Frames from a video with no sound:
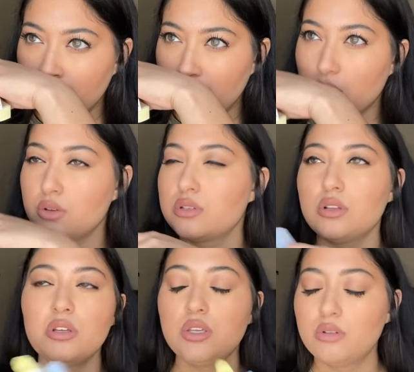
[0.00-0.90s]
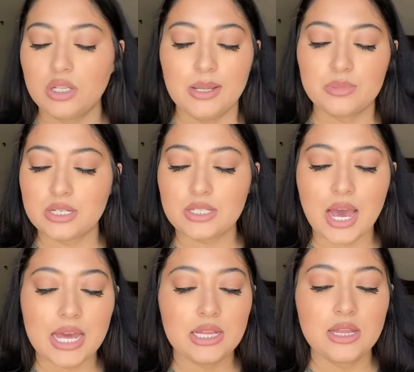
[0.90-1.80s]
but also the eucalyptus,
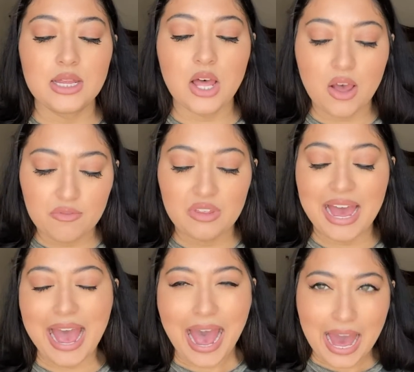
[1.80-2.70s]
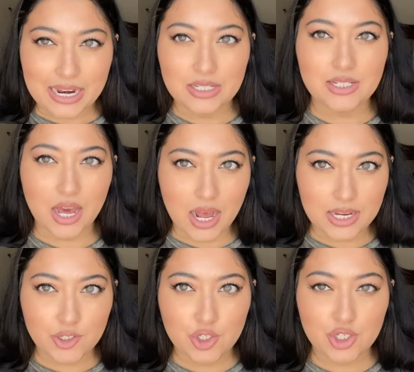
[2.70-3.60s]
I love that added
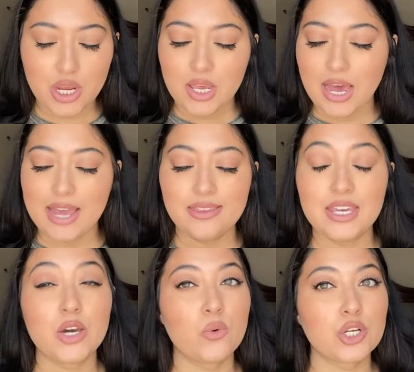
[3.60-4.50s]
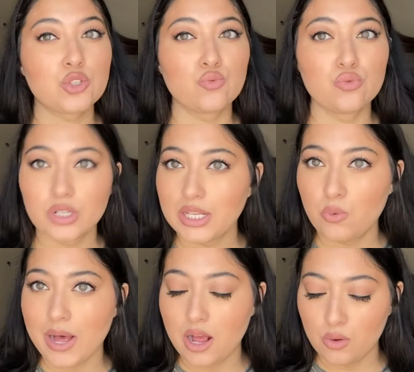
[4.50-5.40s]
touch. I think it works really
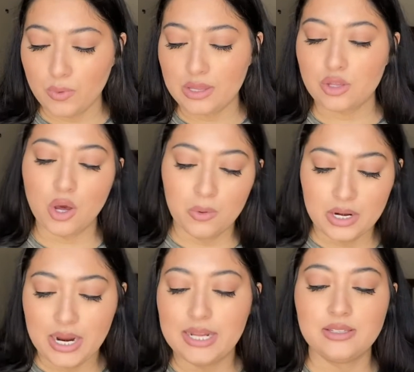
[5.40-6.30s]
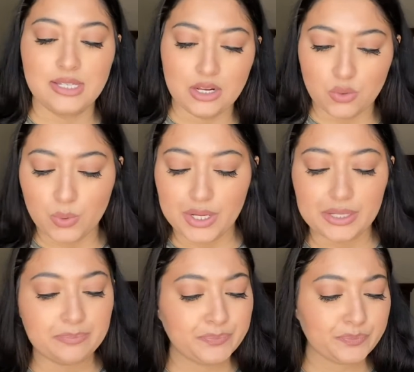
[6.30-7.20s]
well with coconut and sandalwood,